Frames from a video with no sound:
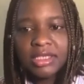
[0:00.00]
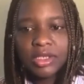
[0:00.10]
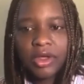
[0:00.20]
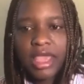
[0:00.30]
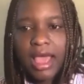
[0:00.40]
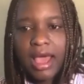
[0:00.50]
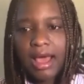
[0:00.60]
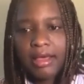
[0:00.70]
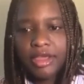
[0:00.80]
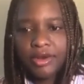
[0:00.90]
yeah,
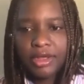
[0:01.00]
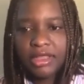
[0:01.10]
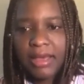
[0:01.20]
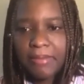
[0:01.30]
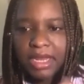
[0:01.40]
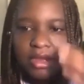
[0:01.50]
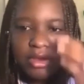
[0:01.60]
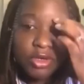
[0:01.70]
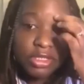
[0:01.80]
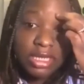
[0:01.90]
you know, there are many
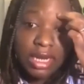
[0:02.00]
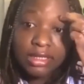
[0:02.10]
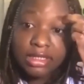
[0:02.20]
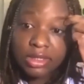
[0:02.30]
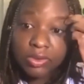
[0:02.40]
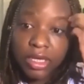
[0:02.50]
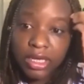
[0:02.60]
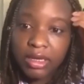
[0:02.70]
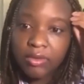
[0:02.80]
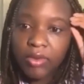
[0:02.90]
real challenges
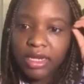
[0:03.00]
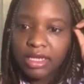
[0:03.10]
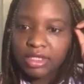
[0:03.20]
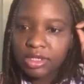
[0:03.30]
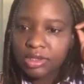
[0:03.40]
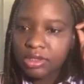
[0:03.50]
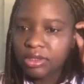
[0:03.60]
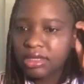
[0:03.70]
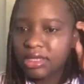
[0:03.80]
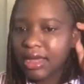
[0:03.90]
we need to
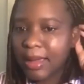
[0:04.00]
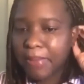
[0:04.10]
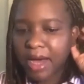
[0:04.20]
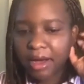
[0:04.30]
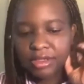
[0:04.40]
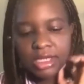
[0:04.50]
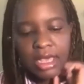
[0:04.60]
think about.